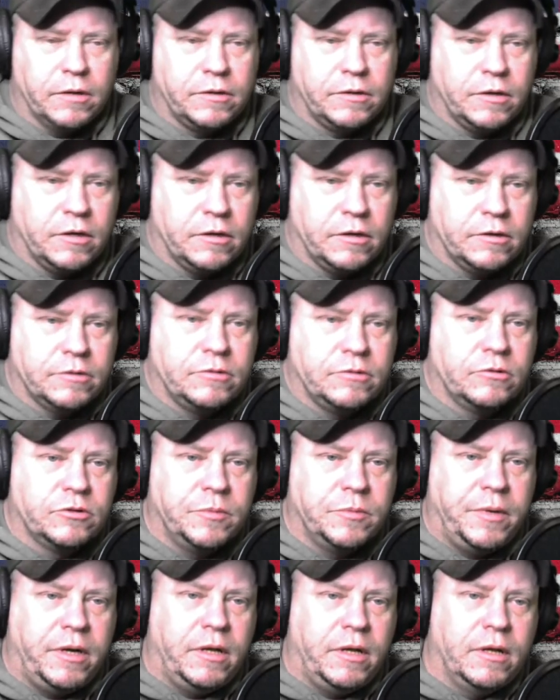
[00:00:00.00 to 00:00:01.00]
there,
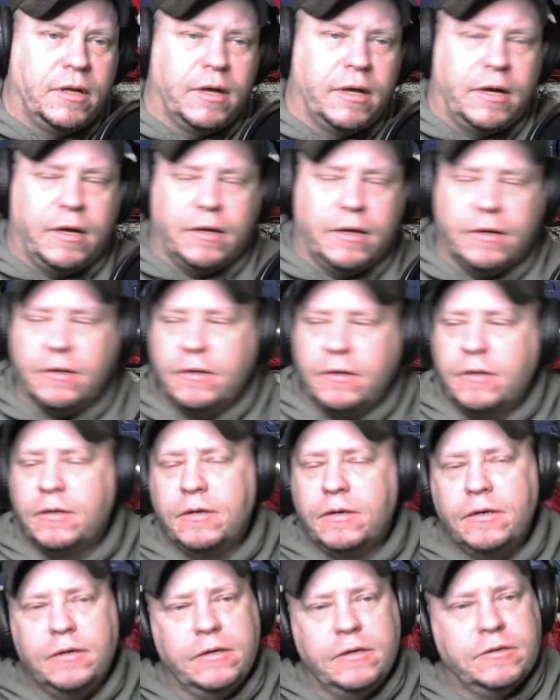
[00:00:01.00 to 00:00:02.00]
social media land?
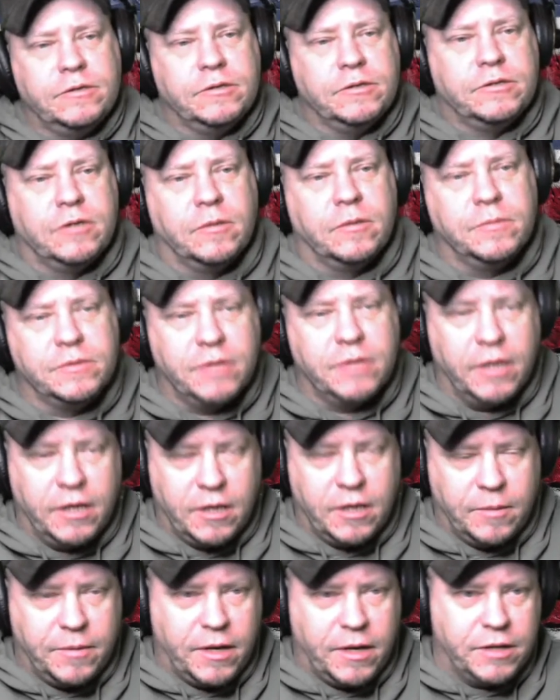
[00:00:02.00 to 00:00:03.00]
This is Sherman Tank
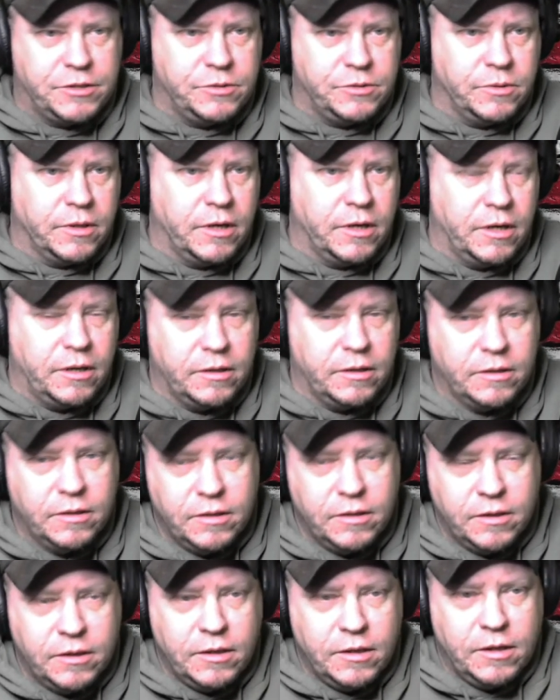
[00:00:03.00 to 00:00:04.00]
coming at you again,
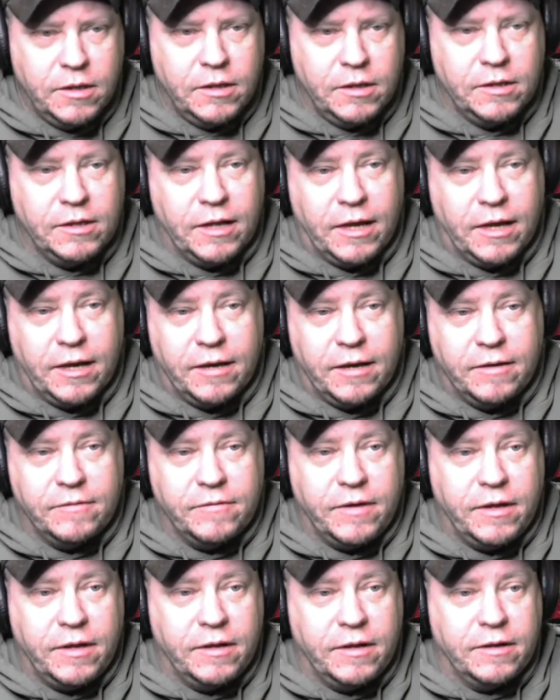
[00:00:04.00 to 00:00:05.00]

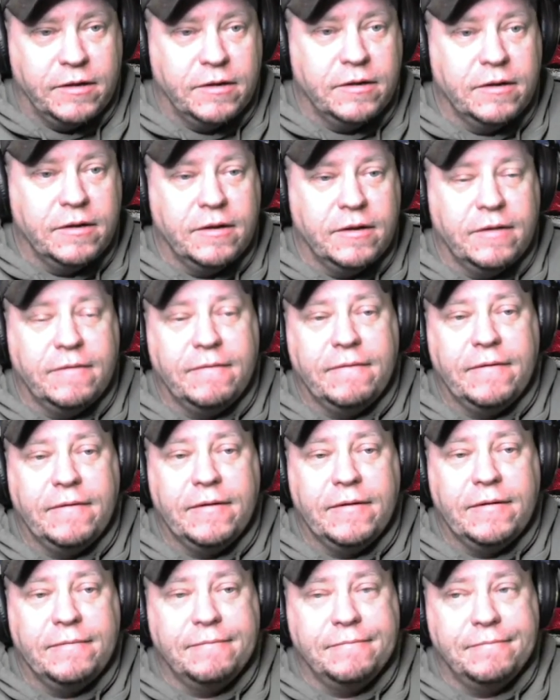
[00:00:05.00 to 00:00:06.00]
live and
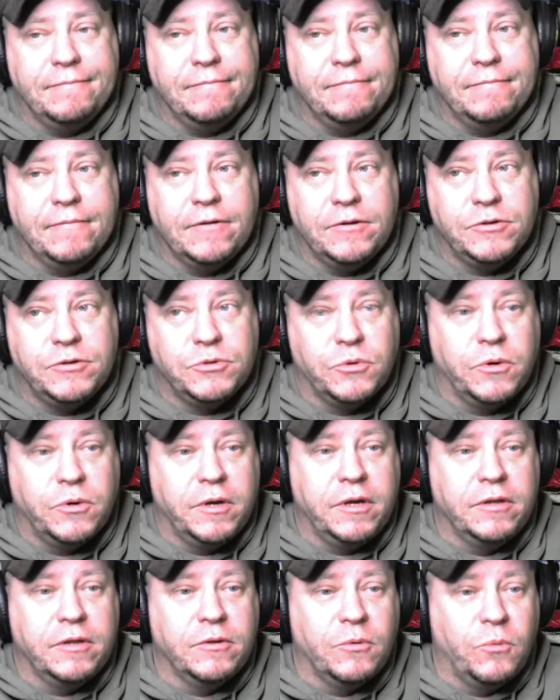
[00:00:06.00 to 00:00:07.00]

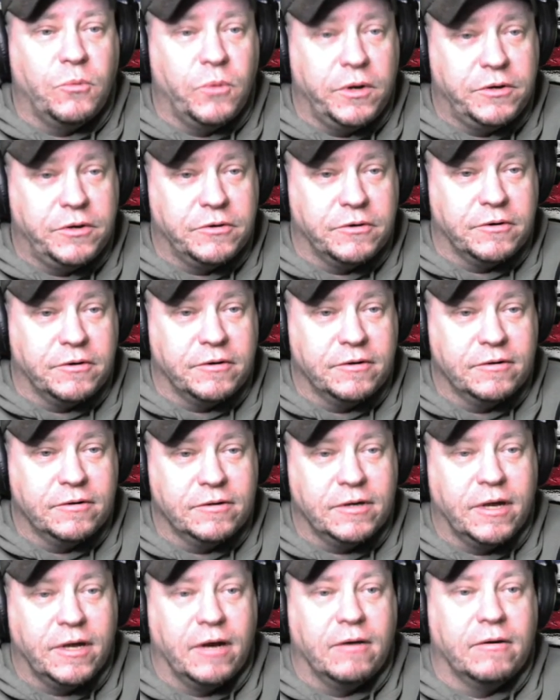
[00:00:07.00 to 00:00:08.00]
enjoying the winter
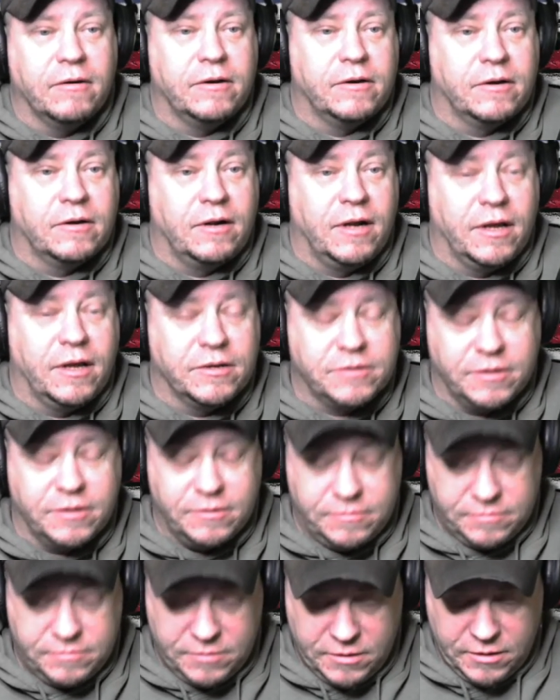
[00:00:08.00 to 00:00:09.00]
now here in
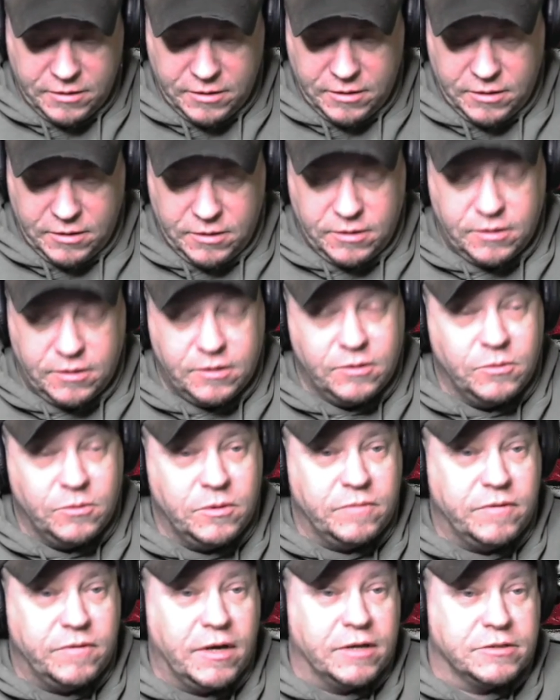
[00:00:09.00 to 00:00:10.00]
Alaska.
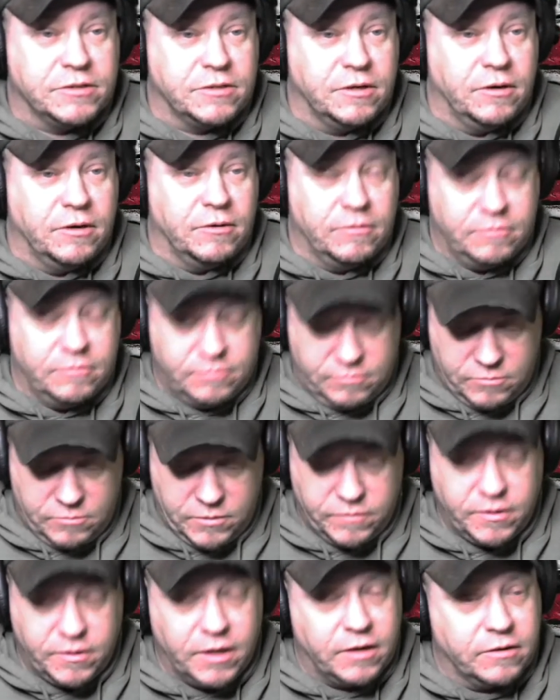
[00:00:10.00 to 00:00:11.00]
We've got snow,
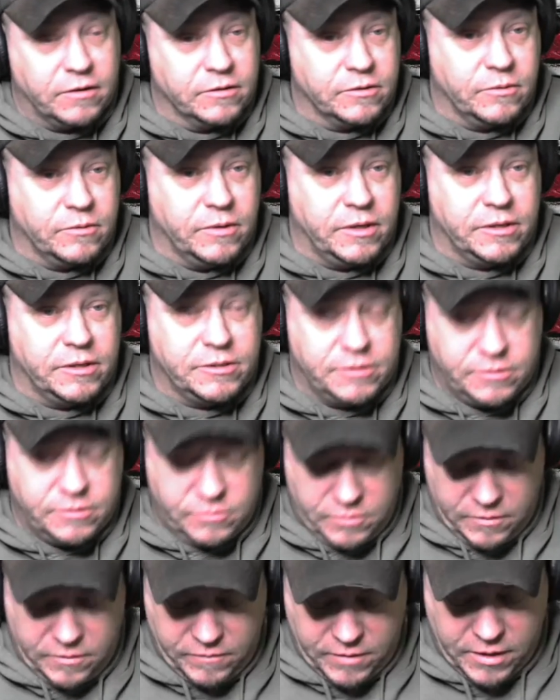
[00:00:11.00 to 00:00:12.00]
we've got earthquakes,
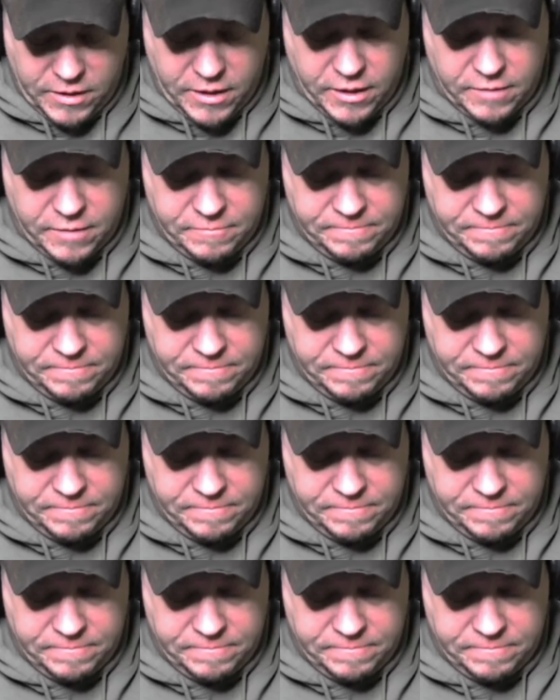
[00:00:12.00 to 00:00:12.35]
we've got